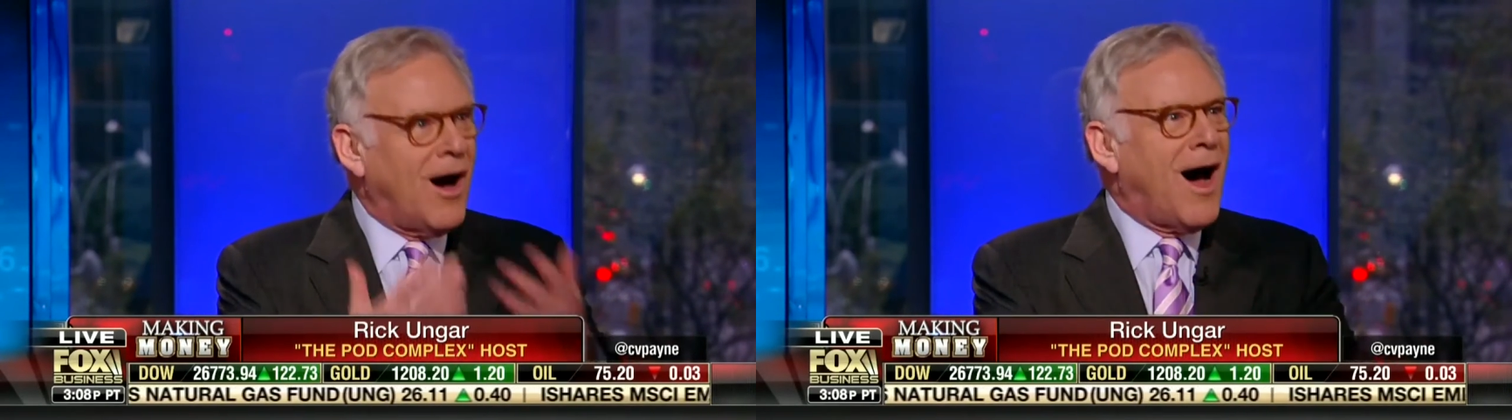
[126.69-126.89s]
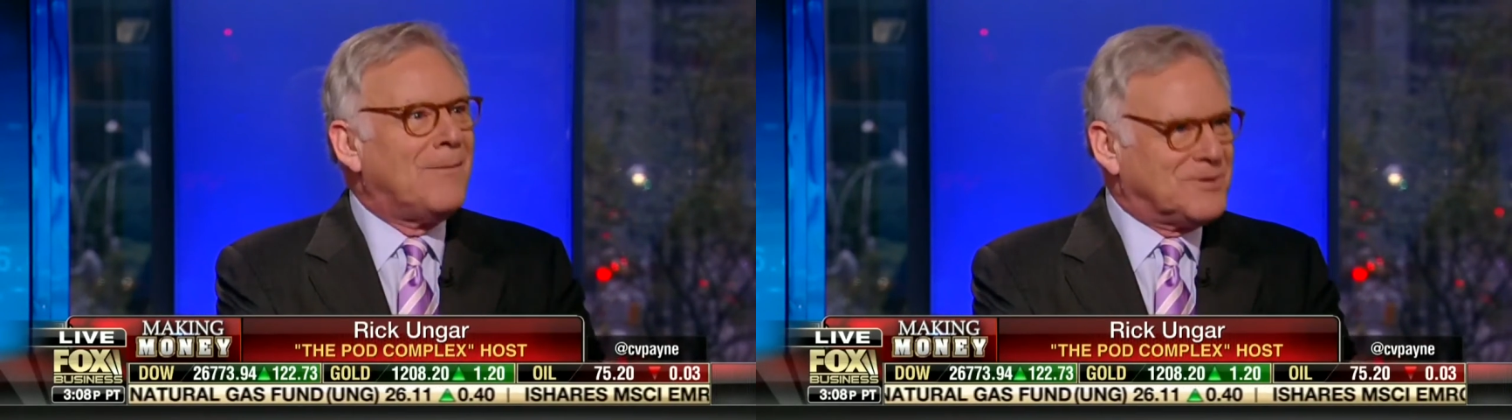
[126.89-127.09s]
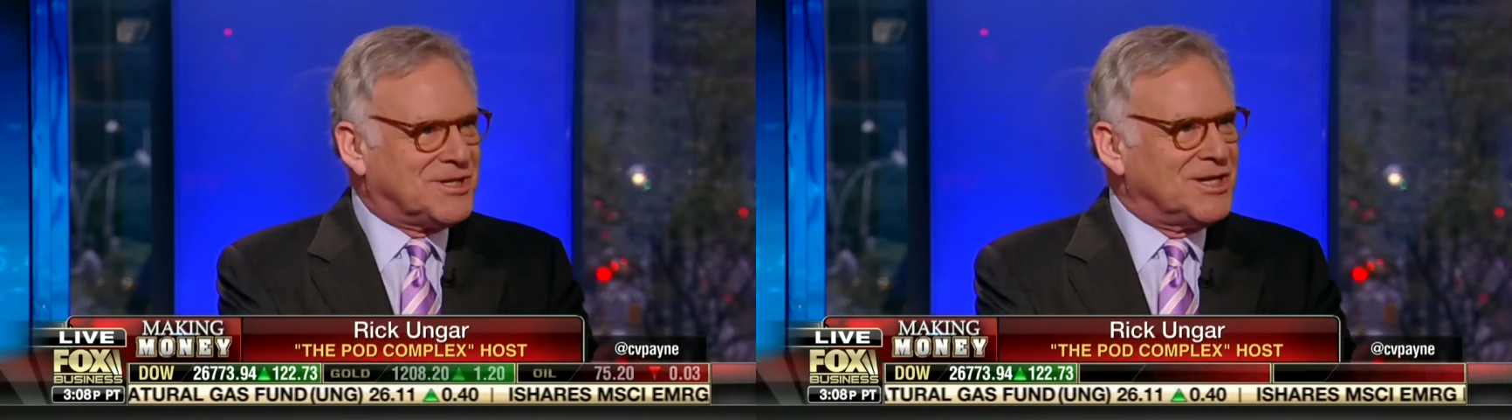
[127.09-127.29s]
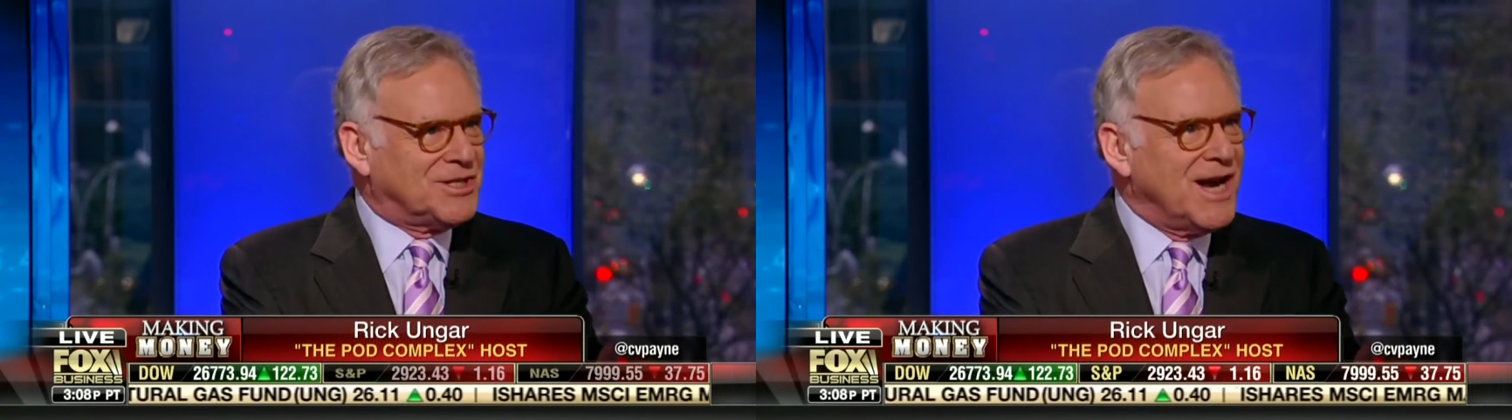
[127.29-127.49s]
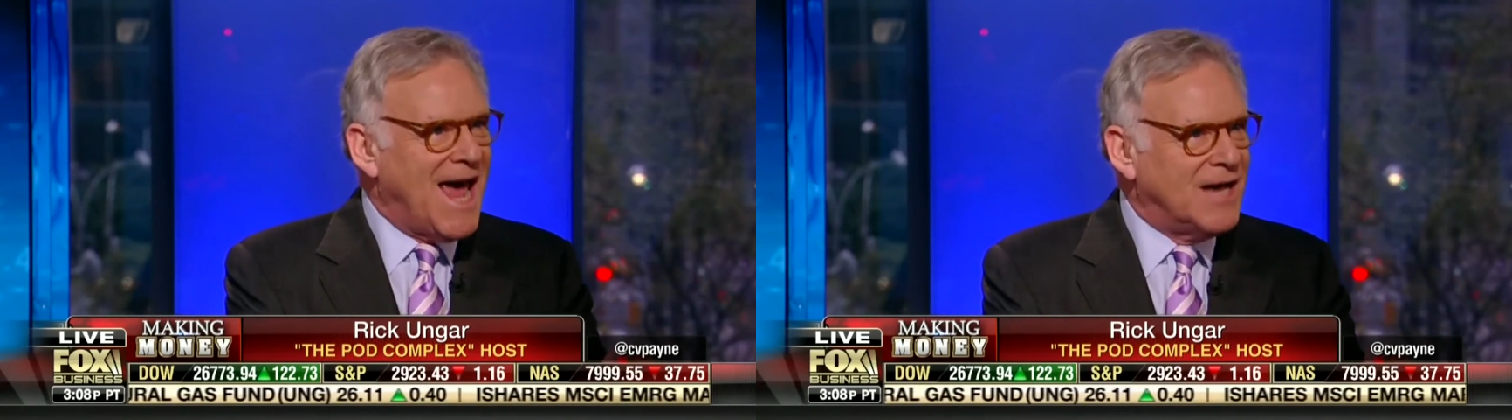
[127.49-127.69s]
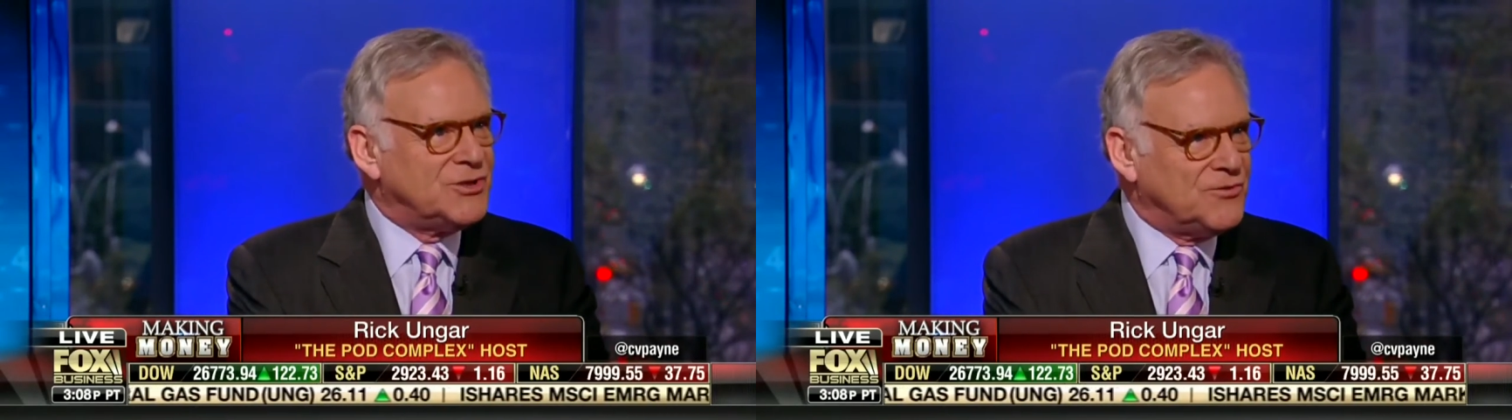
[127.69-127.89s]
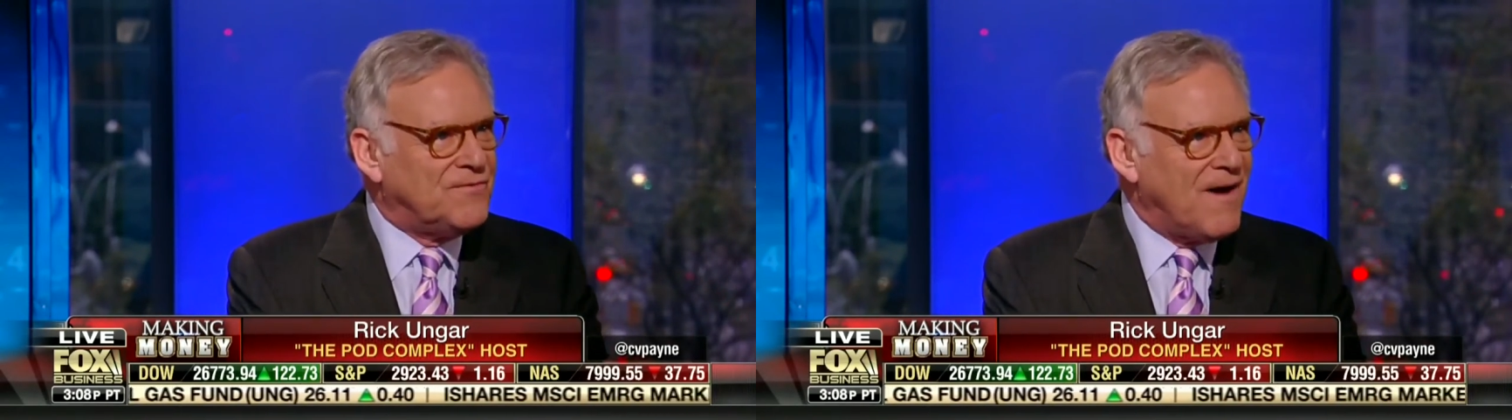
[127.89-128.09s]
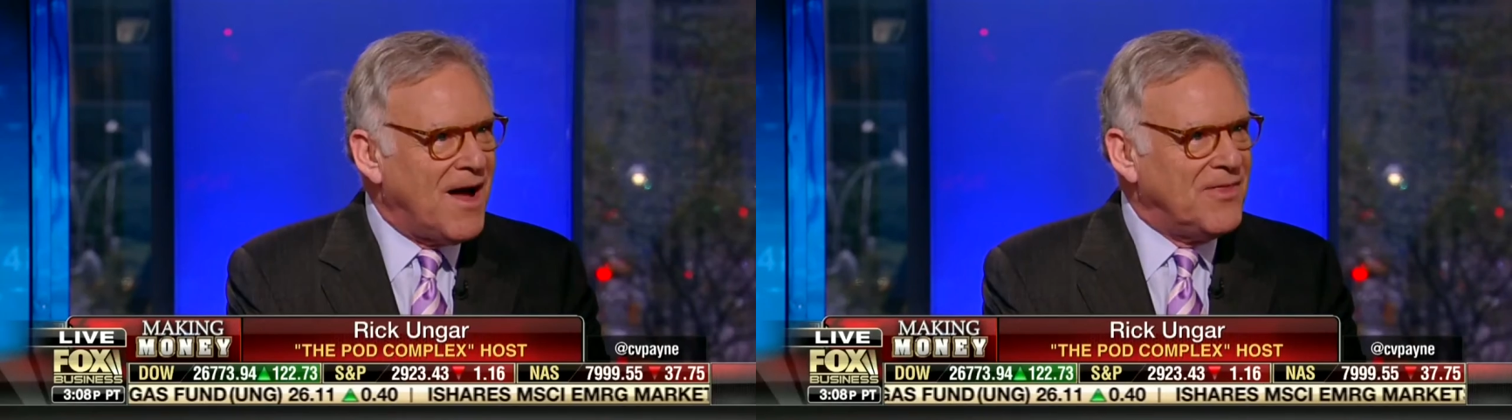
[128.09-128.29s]
opposition as you
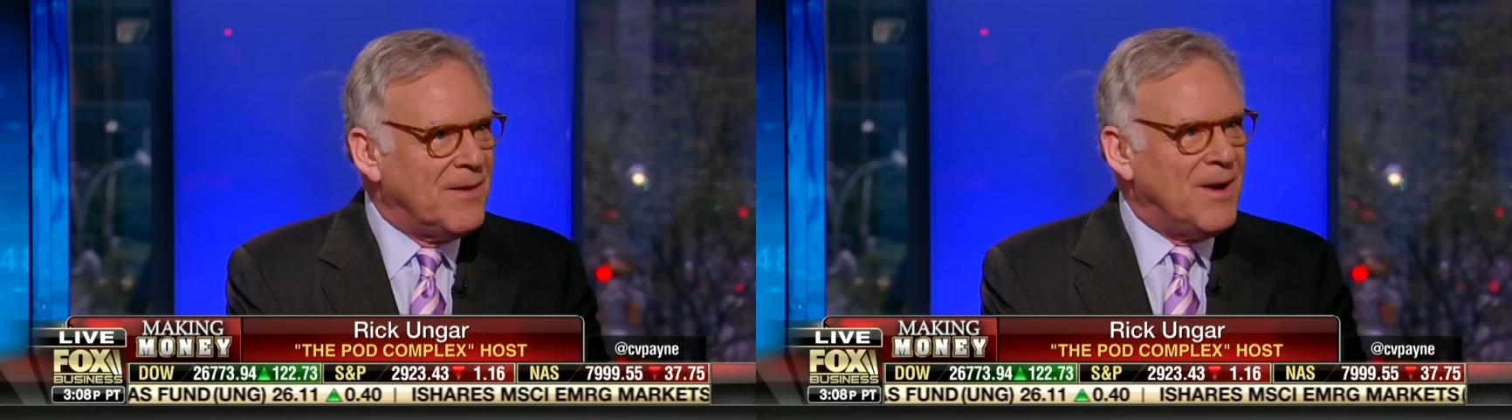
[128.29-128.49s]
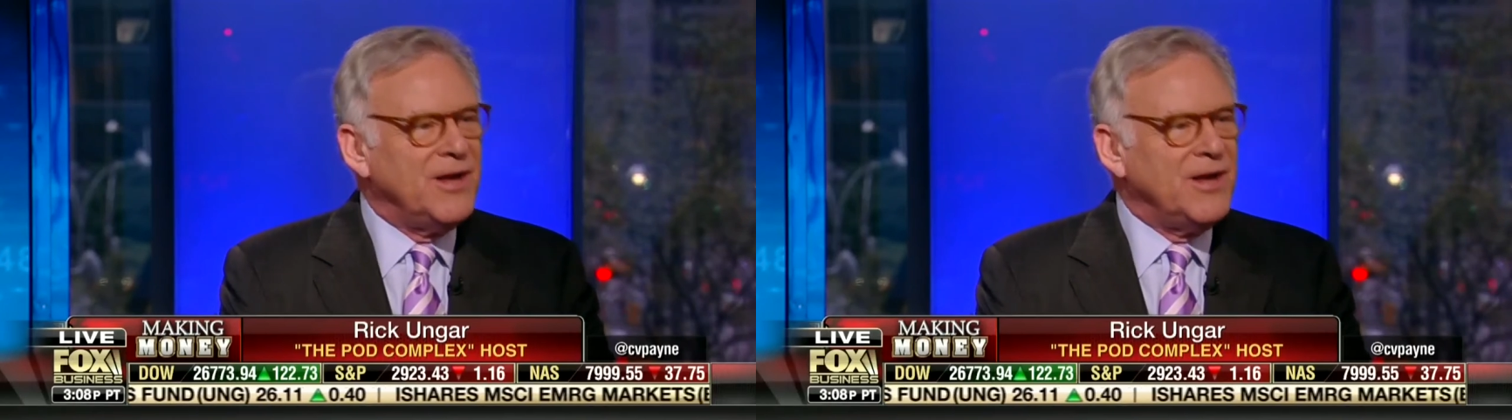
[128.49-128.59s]
find them,